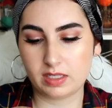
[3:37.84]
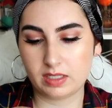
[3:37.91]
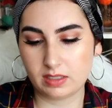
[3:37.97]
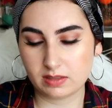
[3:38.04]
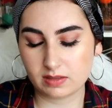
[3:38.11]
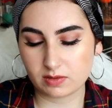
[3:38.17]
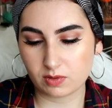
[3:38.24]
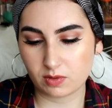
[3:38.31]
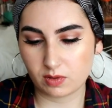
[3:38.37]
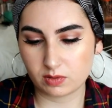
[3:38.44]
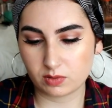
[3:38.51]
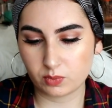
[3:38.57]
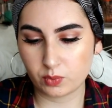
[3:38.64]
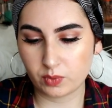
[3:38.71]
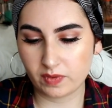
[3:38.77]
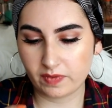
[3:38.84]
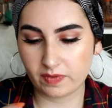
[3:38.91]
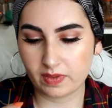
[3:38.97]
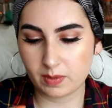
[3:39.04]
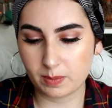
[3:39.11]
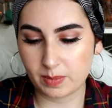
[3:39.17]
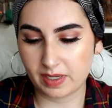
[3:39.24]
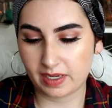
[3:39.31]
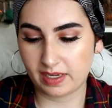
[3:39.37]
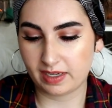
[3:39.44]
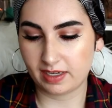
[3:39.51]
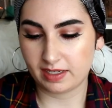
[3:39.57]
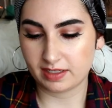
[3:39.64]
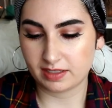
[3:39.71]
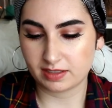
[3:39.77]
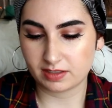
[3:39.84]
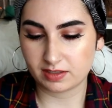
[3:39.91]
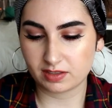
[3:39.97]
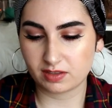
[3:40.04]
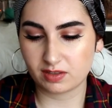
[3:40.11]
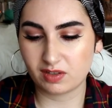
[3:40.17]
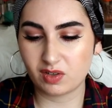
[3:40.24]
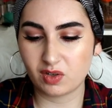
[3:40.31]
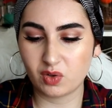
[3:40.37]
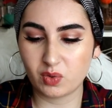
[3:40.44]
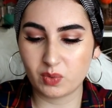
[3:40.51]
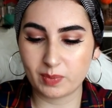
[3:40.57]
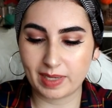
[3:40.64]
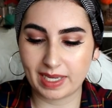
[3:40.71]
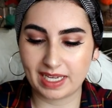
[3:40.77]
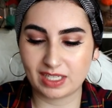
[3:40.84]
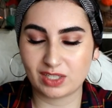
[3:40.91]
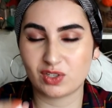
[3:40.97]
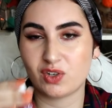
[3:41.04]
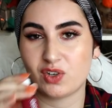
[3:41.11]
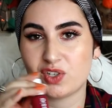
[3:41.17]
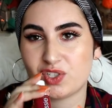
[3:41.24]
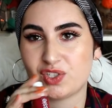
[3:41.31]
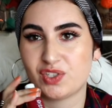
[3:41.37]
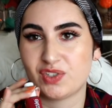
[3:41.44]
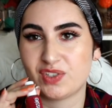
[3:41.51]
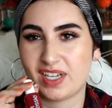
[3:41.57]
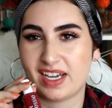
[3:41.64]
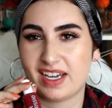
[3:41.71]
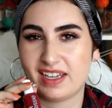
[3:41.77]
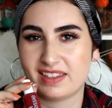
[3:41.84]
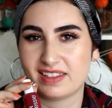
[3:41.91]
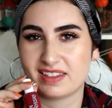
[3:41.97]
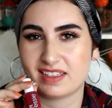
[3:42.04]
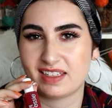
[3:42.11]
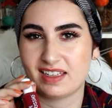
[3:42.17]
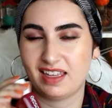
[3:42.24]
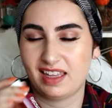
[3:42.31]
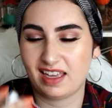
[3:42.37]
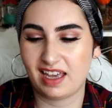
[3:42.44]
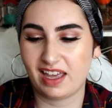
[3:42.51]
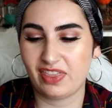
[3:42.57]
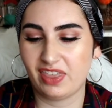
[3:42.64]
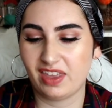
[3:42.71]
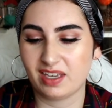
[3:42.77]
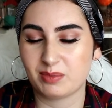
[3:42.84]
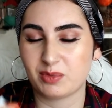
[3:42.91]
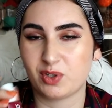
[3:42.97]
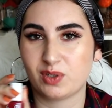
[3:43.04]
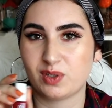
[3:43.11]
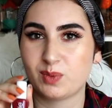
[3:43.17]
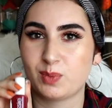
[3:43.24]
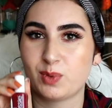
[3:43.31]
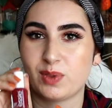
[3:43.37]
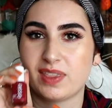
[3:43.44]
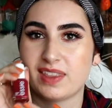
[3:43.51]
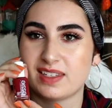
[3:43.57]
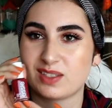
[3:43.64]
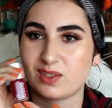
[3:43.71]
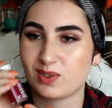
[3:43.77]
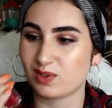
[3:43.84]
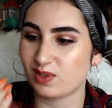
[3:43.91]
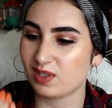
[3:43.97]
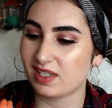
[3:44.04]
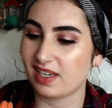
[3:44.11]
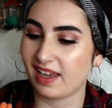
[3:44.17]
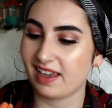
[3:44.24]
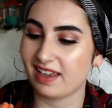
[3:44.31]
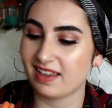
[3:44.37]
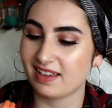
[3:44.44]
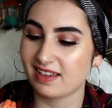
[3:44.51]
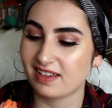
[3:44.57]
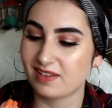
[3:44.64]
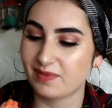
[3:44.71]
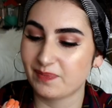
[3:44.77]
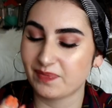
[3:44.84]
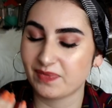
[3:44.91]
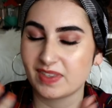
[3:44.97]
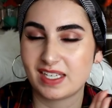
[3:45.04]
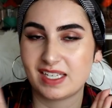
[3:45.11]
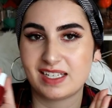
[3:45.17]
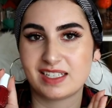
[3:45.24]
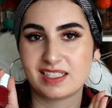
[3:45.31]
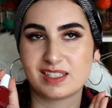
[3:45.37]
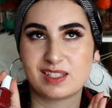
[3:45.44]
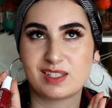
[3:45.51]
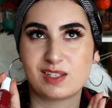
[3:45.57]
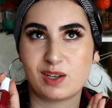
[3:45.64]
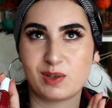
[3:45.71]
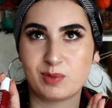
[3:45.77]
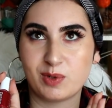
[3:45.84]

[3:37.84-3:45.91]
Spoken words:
It's called With the Band. Oh my gosh, you guys. I think I'm going to put this on today. It's so